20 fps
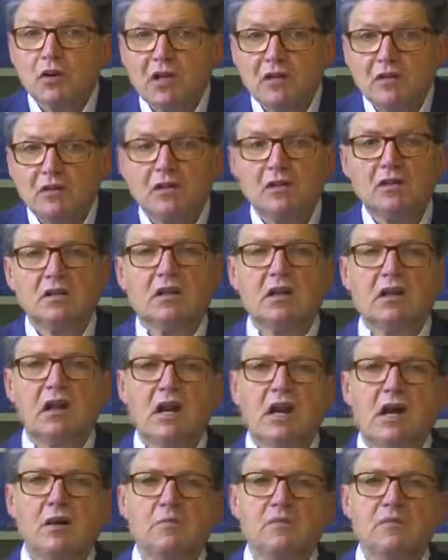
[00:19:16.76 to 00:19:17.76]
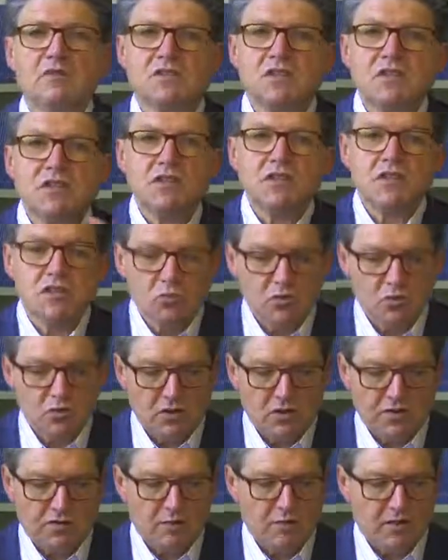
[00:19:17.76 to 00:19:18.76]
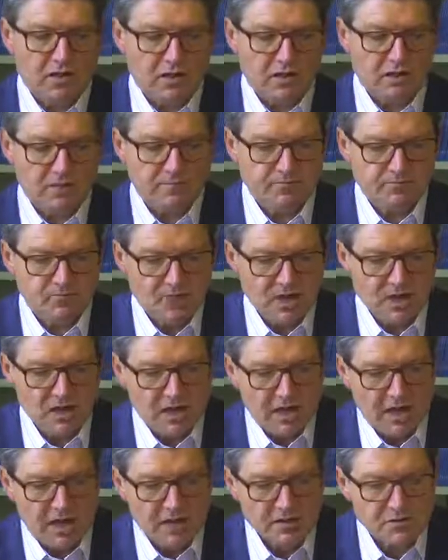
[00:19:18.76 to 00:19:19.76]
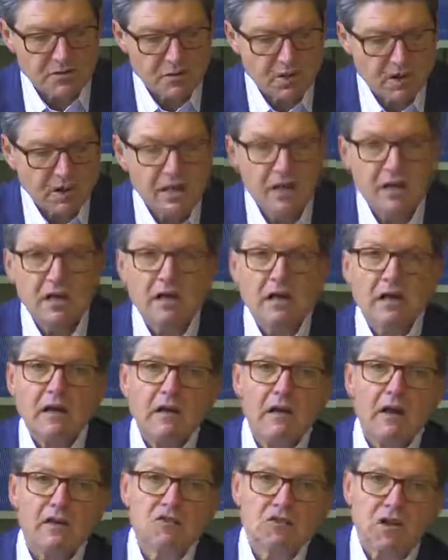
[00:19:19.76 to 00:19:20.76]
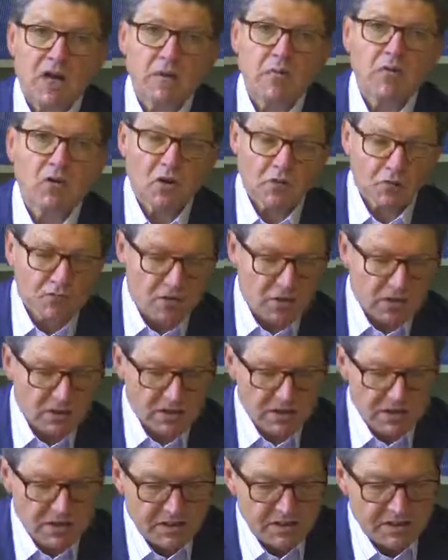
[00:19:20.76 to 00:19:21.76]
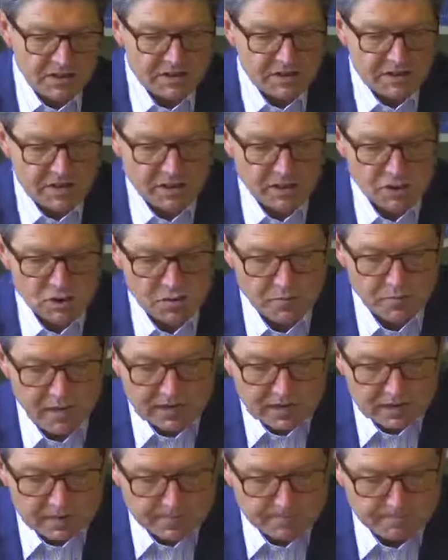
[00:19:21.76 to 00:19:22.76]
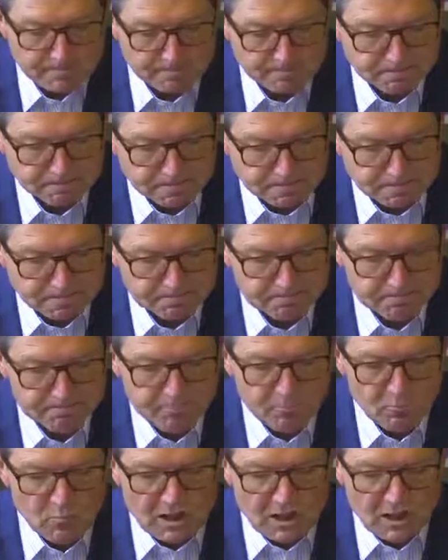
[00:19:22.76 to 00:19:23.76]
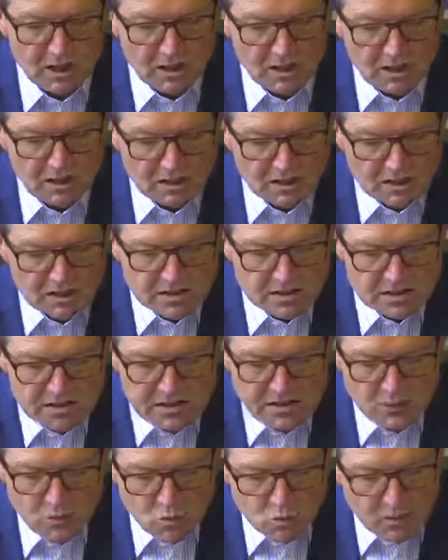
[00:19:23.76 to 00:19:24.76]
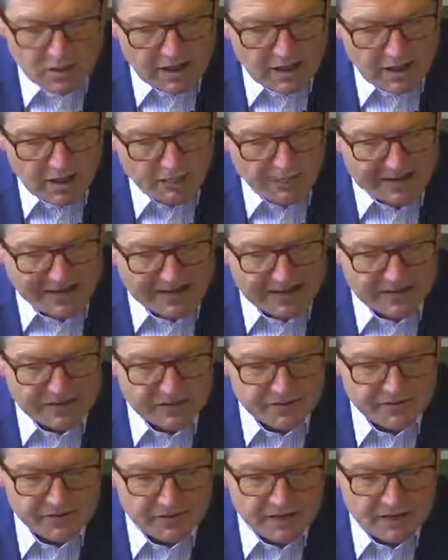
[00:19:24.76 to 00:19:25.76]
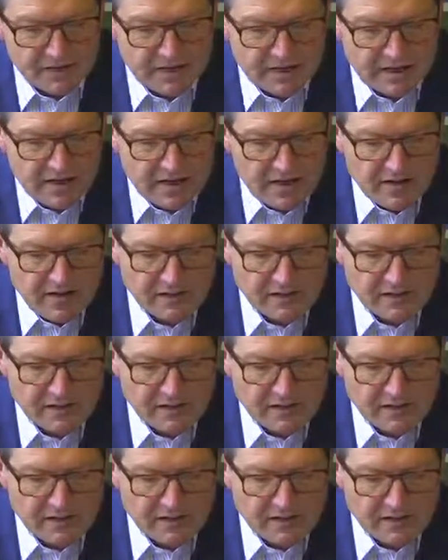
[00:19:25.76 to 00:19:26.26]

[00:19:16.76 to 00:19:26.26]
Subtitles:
people's relations with one another are beautifully formed, this will lead us towards morality. He says actually that taste